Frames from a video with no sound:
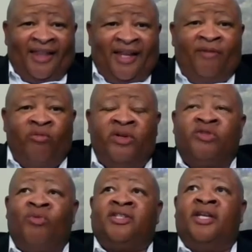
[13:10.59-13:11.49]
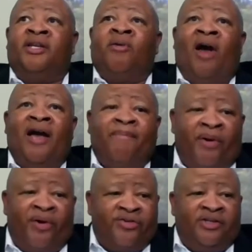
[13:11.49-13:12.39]
And the reason why I said the
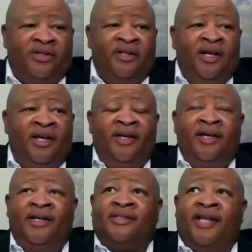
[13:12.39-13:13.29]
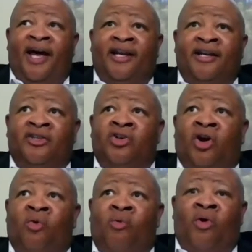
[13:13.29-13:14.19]
right person is that
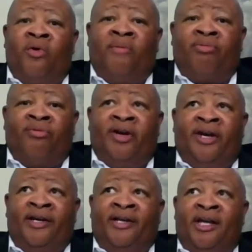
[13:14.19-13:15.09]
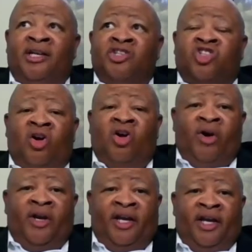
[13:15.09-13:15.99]
you don't want to bring
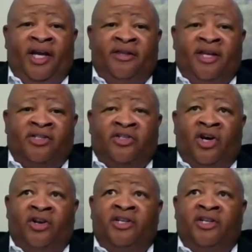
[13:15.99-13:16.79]
someone in that's